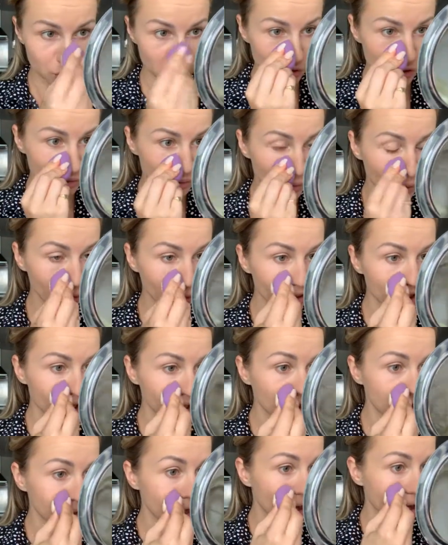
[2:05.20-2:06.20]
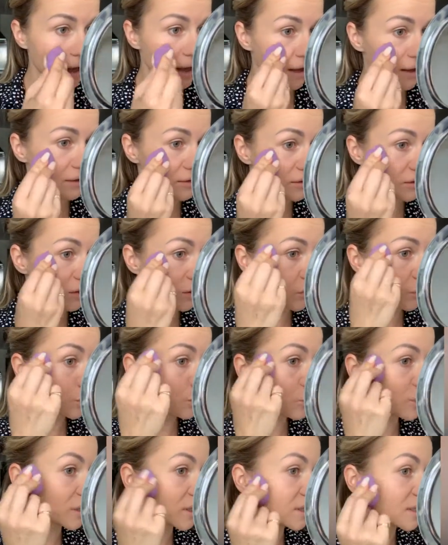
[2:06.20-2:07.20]
Smoothen and
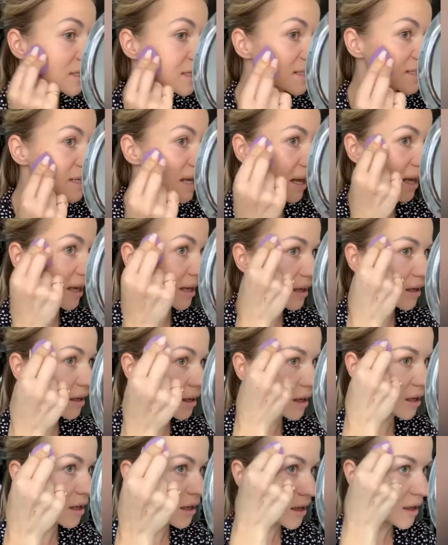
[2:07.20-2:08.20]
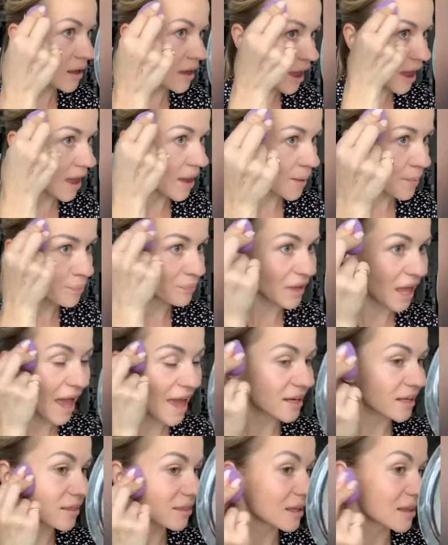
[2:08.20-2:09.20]
really take
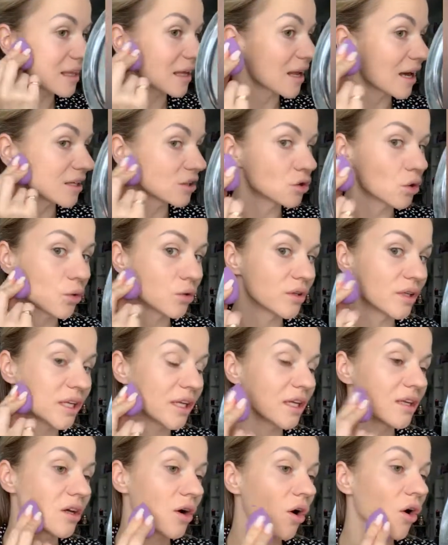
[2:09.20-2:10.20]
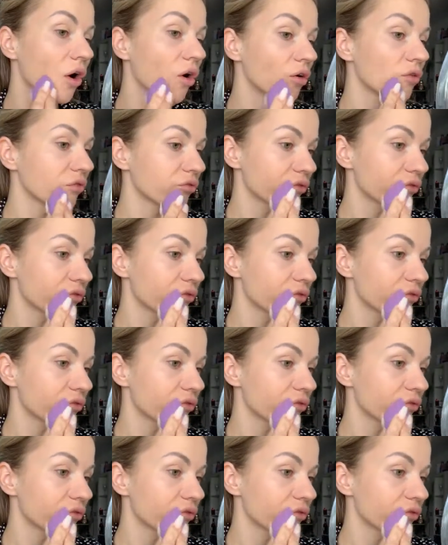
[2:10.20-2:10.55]
anything that I don't need off.